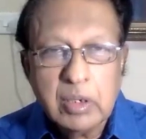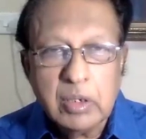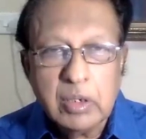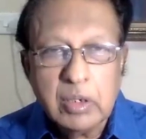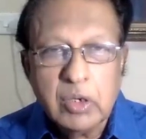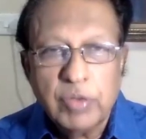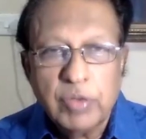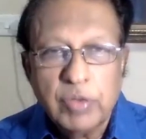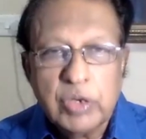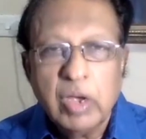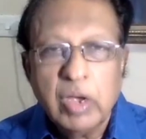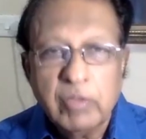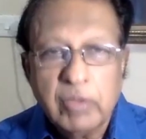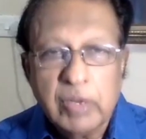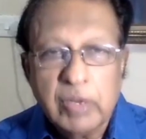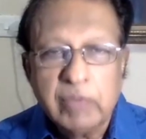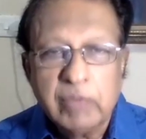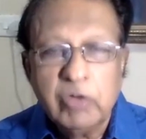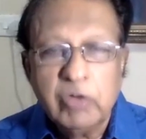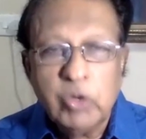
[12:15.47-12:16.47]
you know, when you have
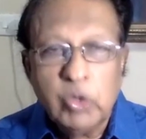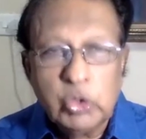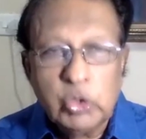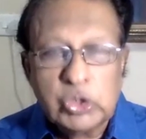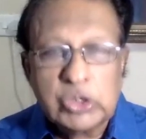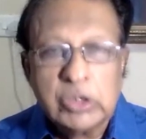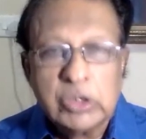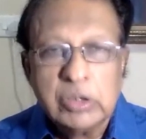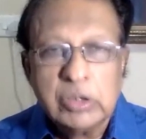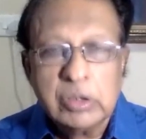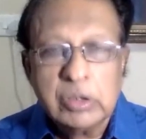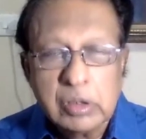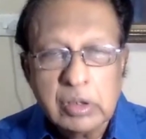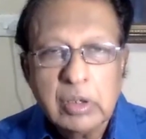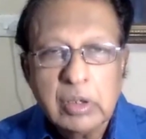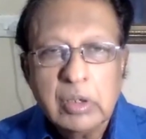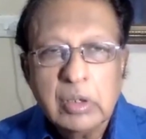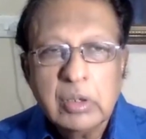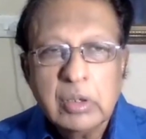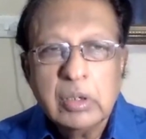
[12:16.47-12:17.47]
a revolution,
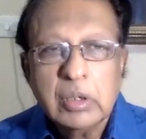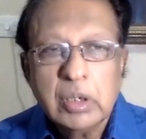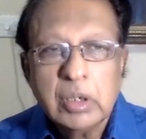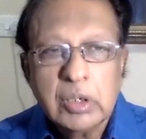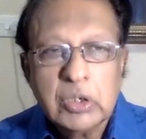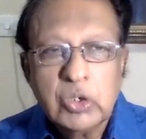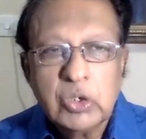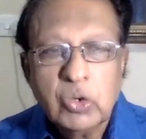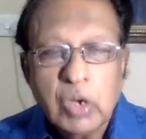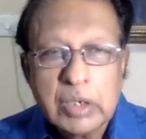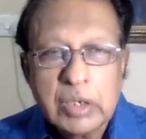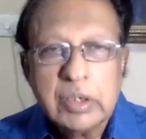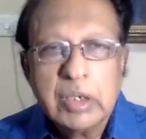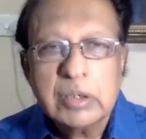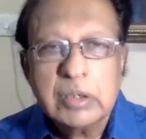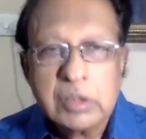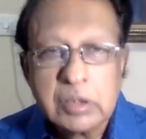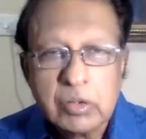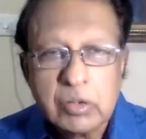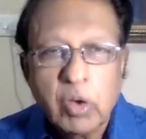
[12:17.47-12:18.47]
uh, you are
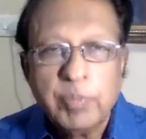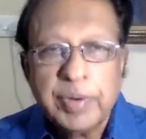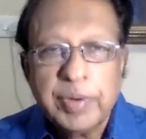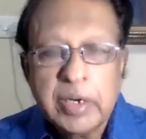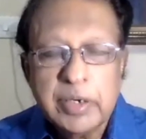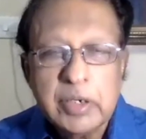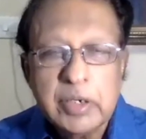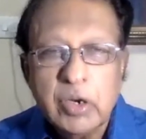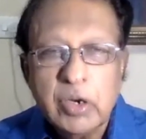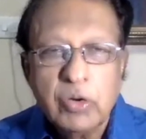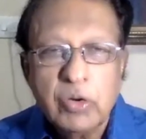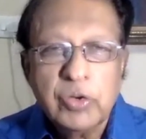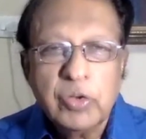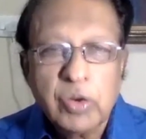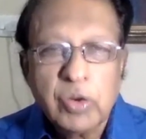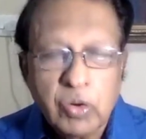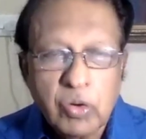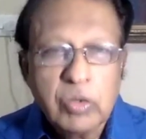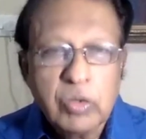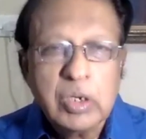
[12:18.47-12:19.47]
just operating on
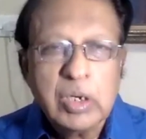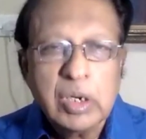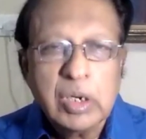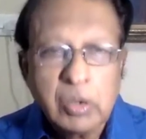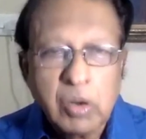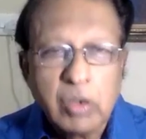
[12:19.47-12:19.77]
your own,